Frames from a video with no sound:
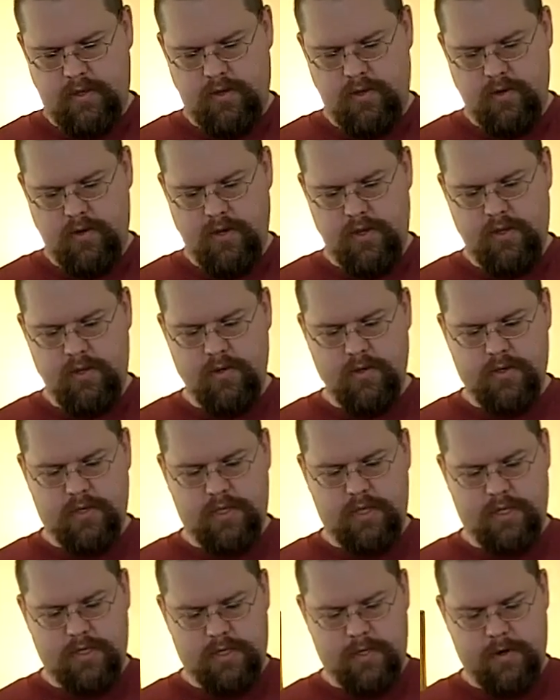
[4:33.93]
you can use
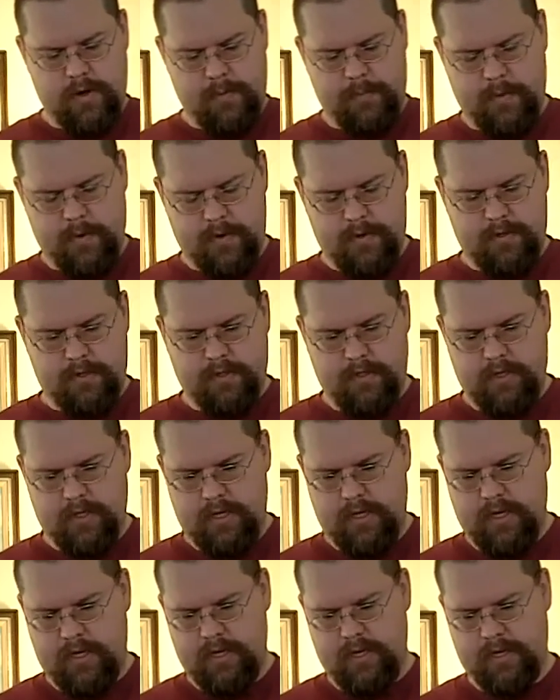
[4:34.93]
these grippers.
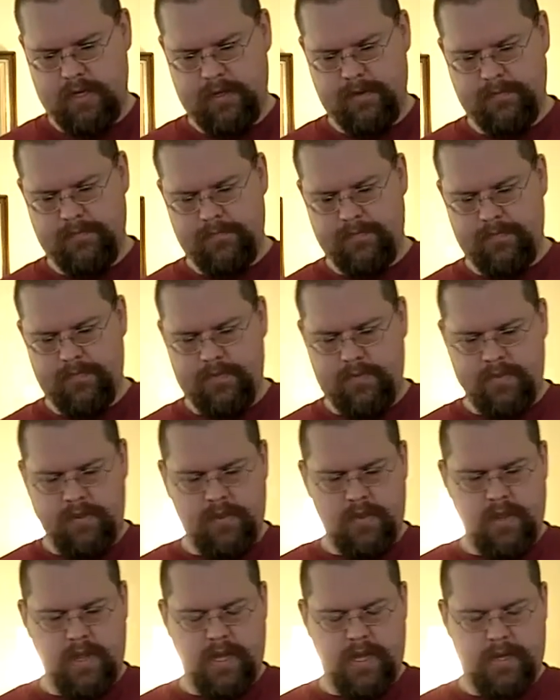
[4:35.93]

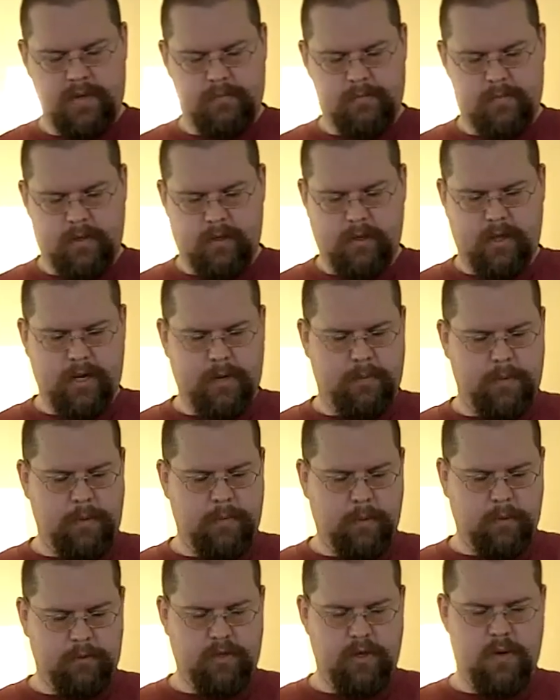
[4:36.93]
A lot of
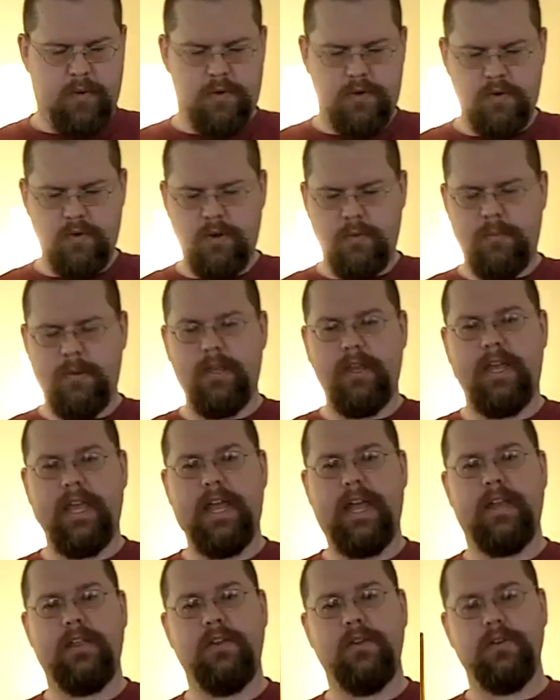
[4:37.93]
people don't do it, but you
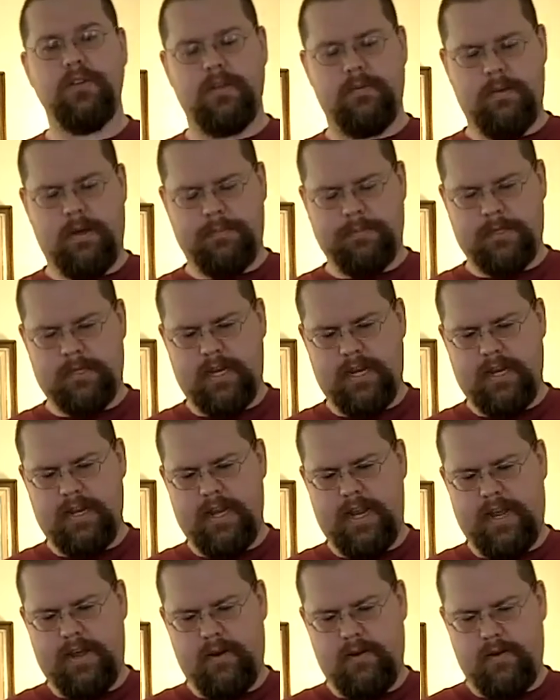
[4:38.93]
can use them upside
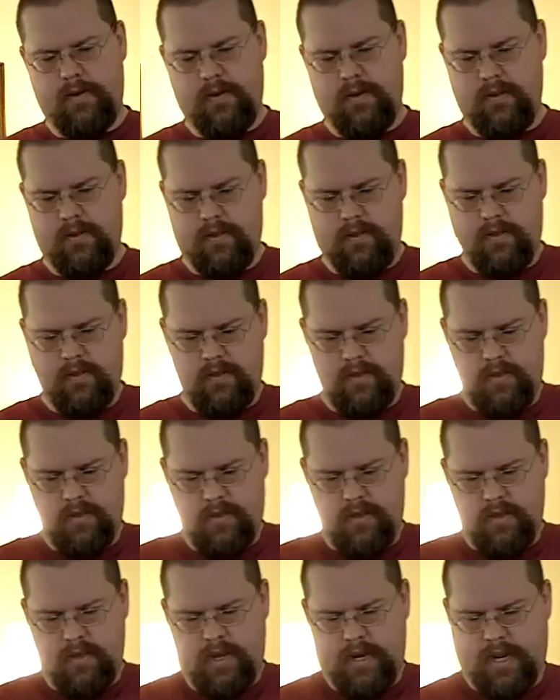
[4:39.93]
down.
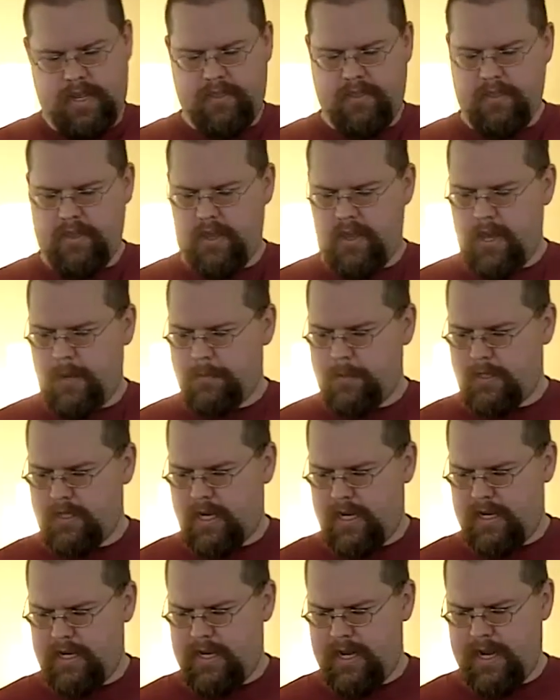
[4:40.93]
And I think
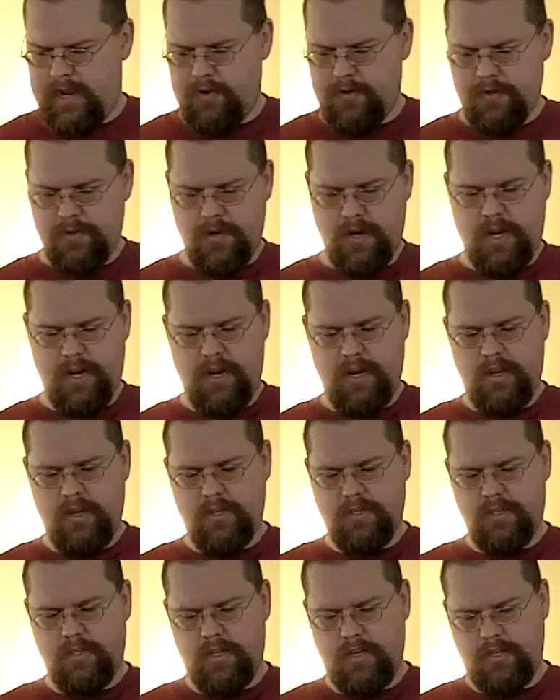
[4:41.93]
upside down training
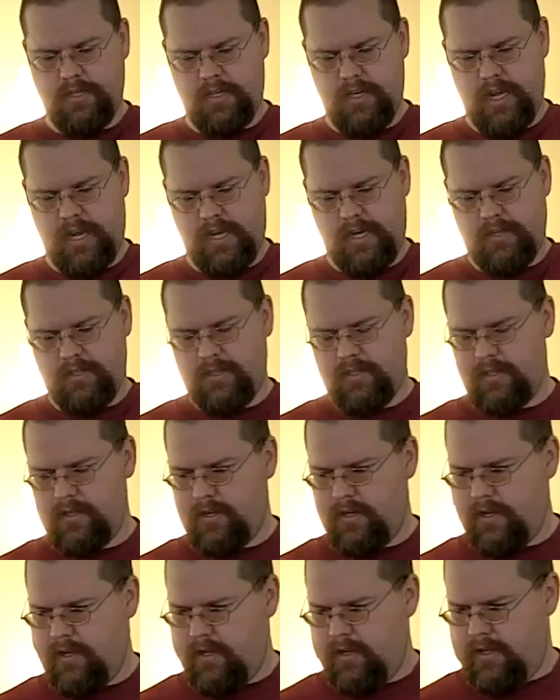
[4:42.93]
is nice.
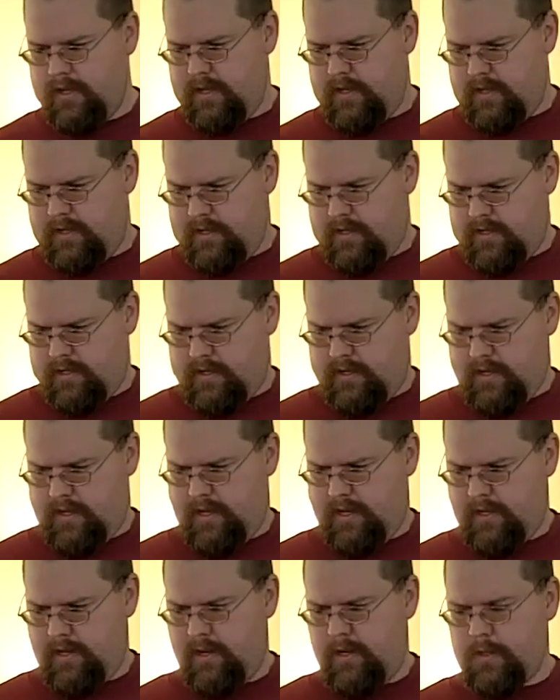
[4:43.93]

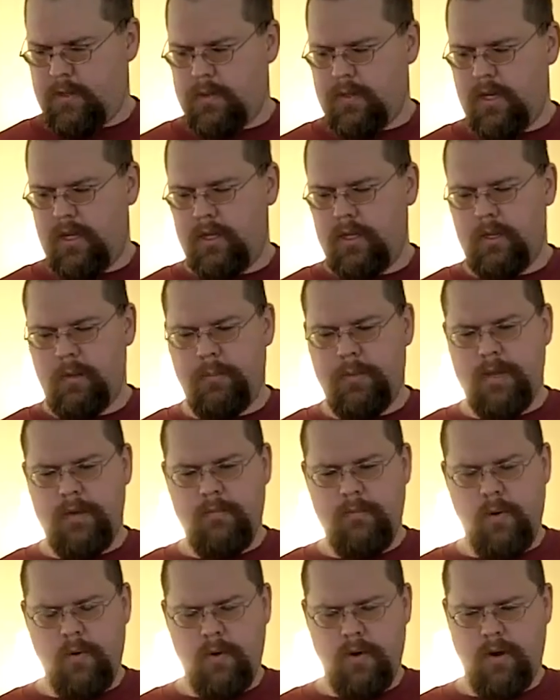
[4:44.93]
It does a little bit
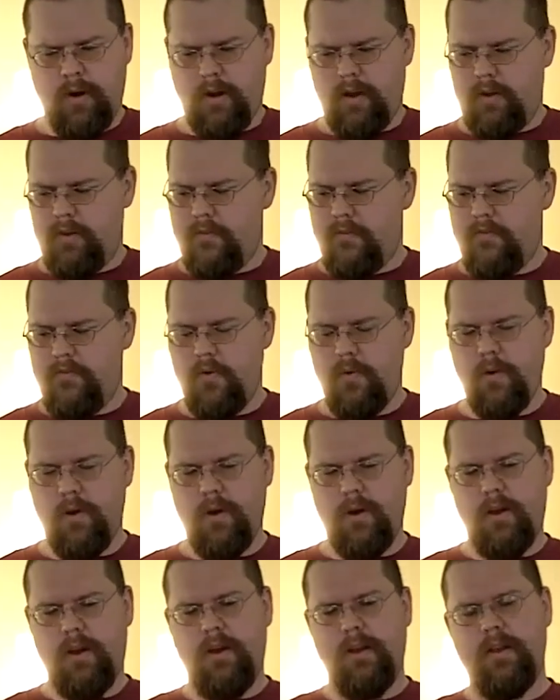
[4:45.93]
more
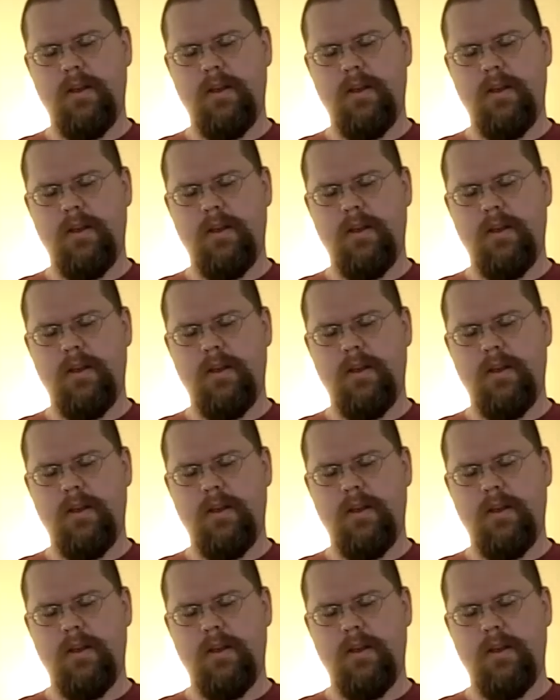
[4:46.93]
for